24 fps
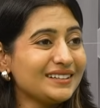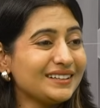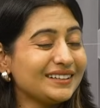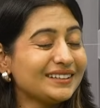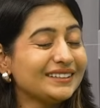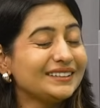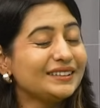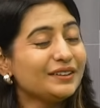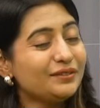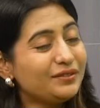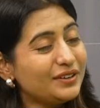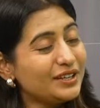
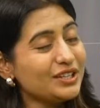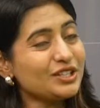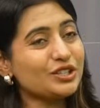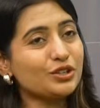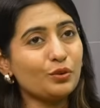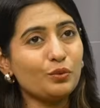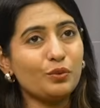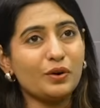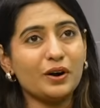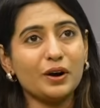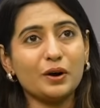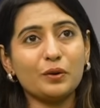Divyesh,
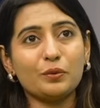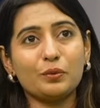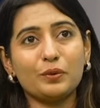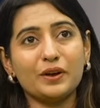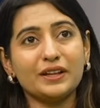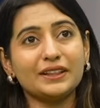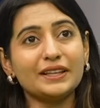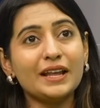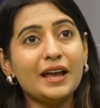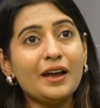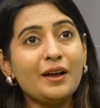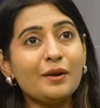you work
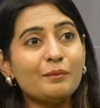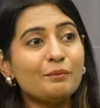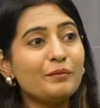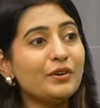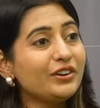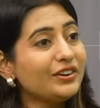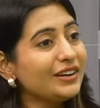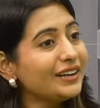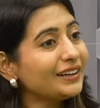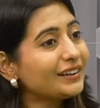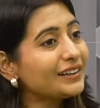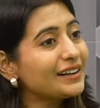with
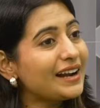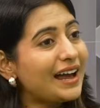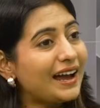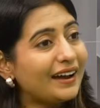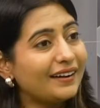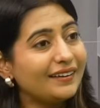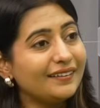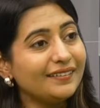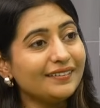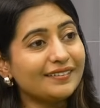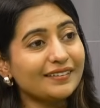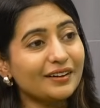myriad
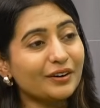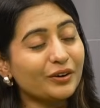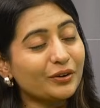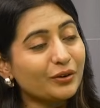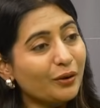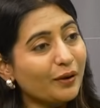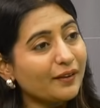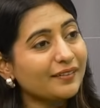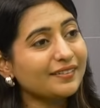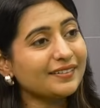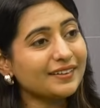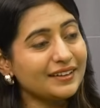clients
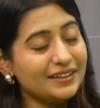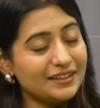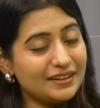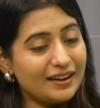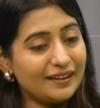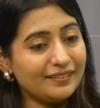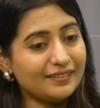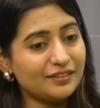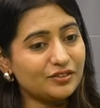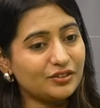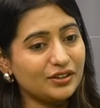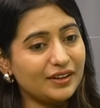across
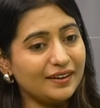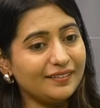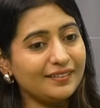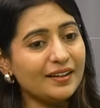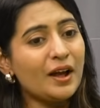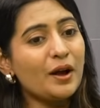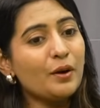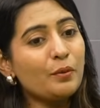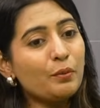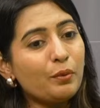industries.